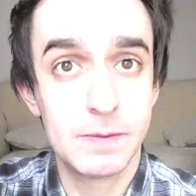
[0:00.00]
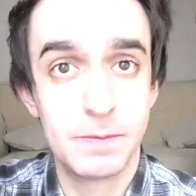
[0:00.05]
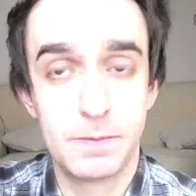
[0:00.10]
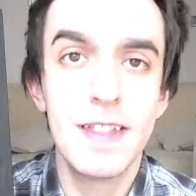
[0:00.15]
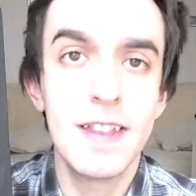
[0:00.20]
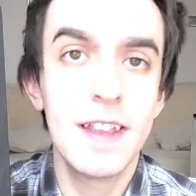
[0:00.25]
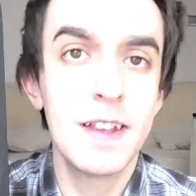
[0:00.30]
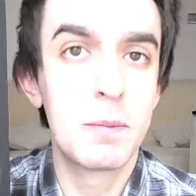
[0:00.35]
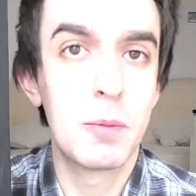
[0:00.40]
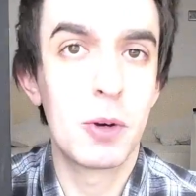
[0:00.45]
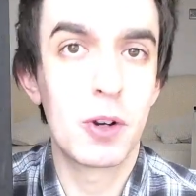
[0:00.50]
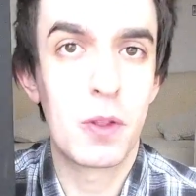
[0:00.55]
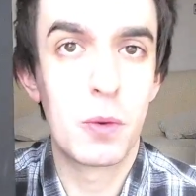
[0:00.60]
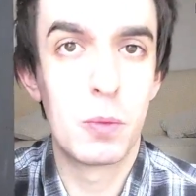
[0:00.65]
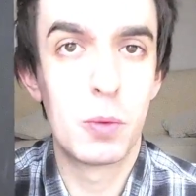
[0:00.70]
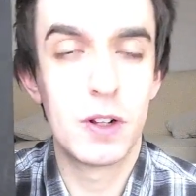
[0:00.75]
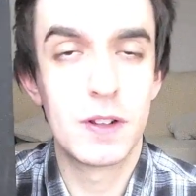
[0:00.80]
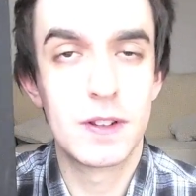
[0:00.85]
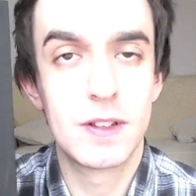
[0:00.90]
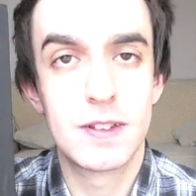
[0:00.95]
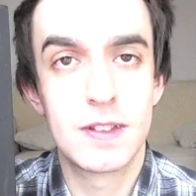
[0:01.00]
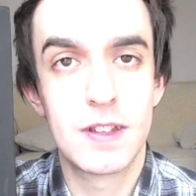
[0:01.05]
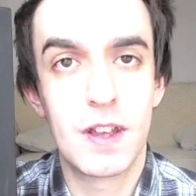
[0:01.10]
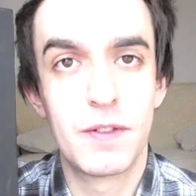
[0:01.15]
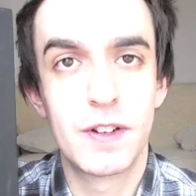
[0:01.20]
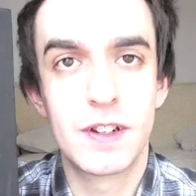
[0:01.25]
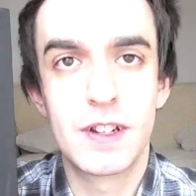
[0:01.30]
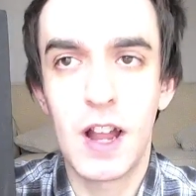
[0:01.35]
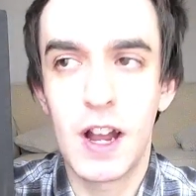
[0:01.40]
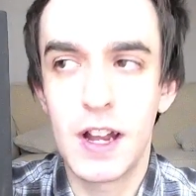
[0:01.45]
In this book, the world has
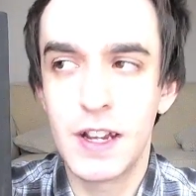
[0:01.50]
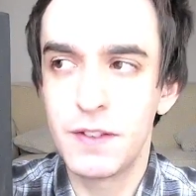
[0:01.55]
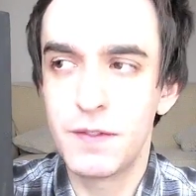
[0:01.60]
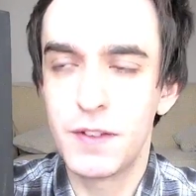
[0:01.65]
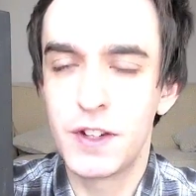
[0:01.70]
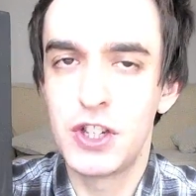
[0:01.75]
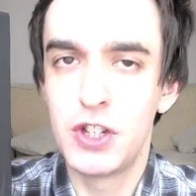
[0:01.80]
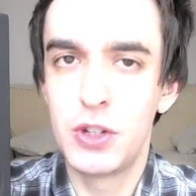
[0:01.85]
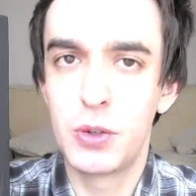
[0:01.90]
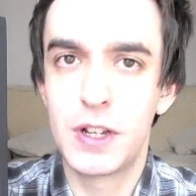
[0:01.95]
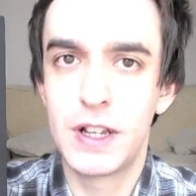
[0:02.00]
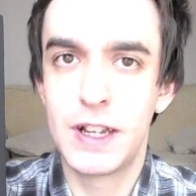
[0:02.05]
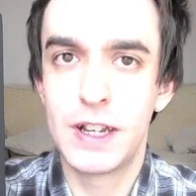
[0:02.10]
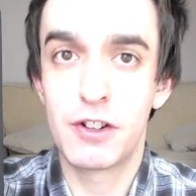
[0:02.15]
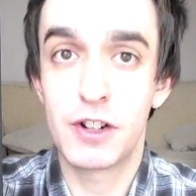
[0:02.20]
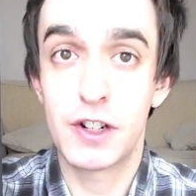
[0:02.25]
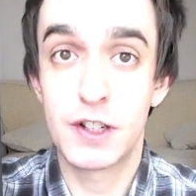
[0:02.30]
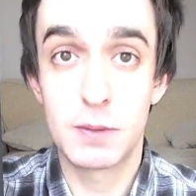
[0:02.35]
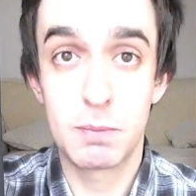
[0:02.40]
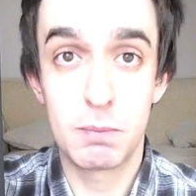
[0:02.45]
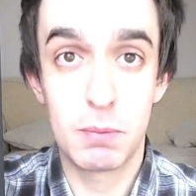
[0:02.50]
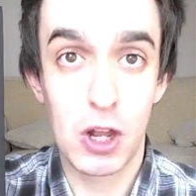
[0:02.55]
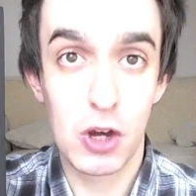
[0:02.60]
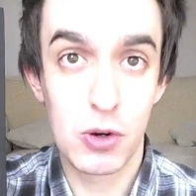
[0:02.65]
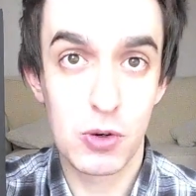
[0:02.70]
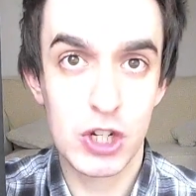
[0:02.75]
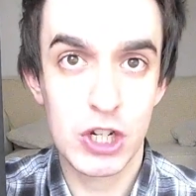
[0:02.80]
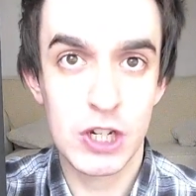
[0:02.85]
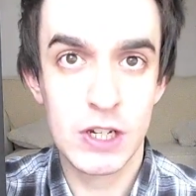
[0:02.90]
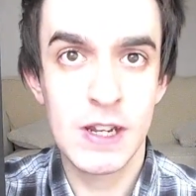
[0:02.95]
suffered kind of a nuclear
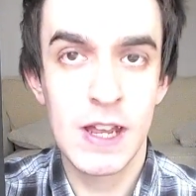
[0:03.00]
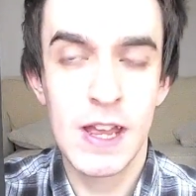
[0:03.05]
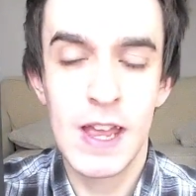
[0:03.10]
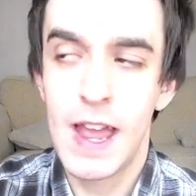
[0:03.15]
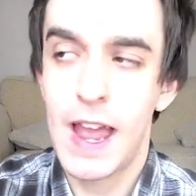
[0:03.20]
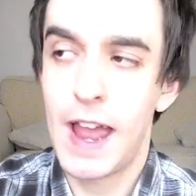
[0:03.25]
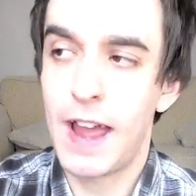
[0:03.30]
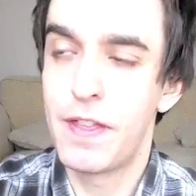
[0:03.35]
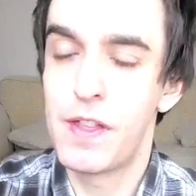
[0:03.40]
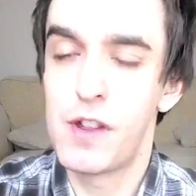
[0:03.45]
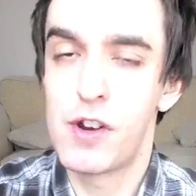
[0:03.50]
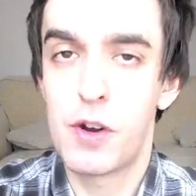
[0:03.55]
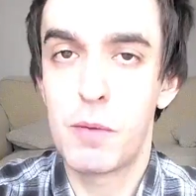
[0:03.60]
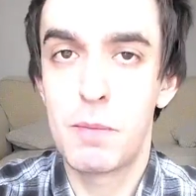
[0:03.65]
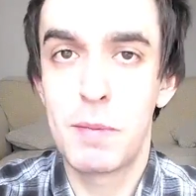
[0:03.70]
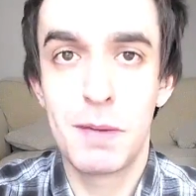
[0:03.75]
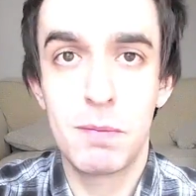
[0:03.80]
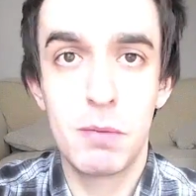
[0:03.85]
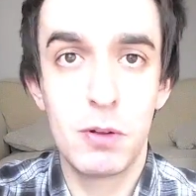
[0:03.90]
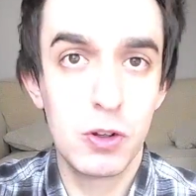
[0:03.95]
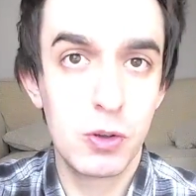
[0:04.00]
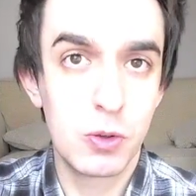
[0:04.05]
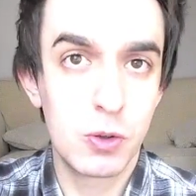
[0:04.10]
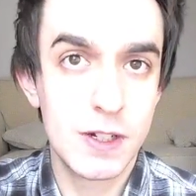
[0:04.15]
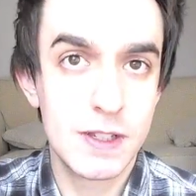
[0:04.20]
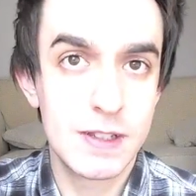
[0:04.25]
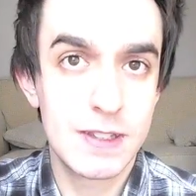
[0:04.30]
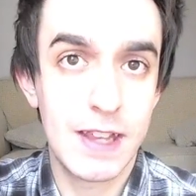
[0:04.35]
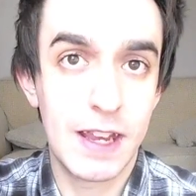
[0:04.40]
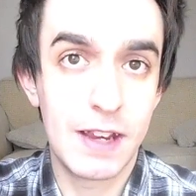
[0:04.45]
explosion, and there are people who
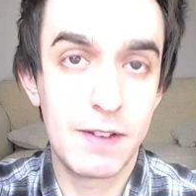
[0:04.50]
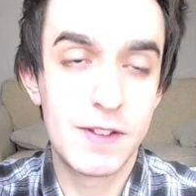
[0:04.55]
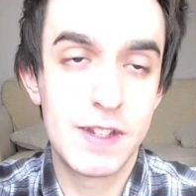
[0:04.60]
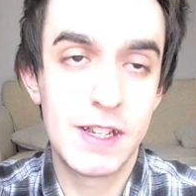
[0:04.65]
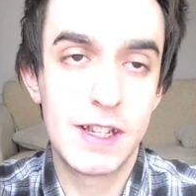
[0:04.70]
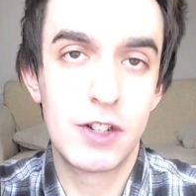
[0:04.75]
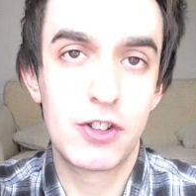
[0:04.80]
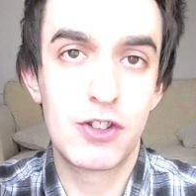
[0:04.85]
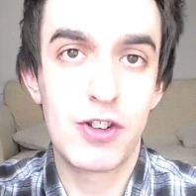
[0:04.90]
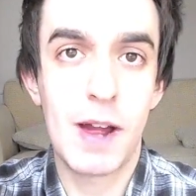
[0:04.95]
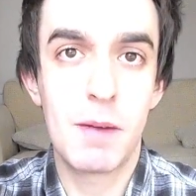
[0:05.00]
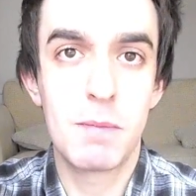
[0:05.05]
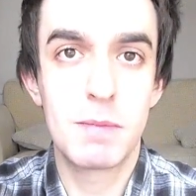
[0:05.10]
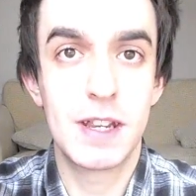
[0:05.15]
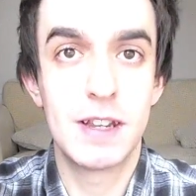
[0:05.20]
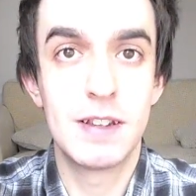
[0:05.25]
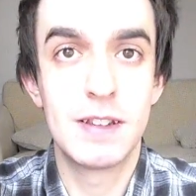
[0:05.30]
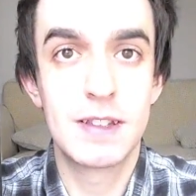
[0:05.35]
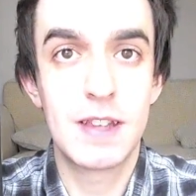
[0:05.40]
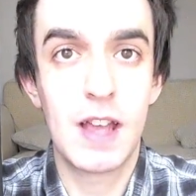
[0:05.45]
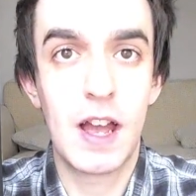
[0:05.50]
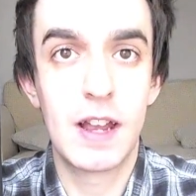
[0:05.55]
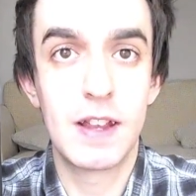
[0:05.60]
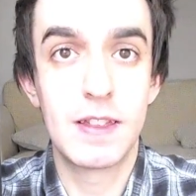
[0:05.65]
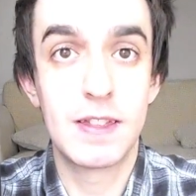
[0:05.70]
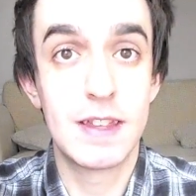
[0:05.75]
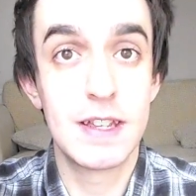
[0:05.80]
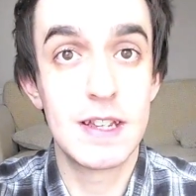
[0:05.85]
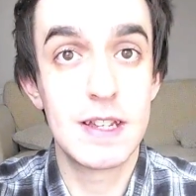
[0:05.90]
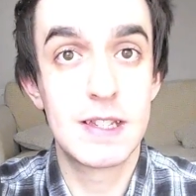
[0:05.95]
are in safety trapped
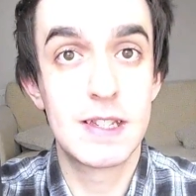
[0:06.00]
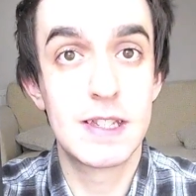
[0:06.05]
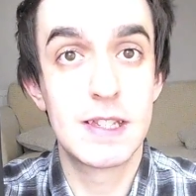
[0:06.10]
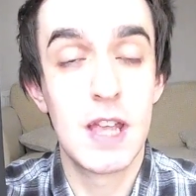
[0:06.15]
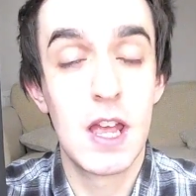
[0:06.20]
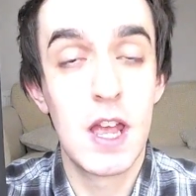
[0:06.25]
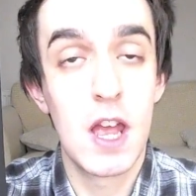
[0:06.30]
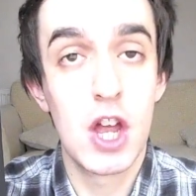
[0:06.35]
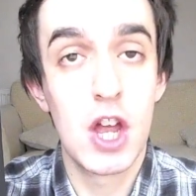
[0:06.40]
inside this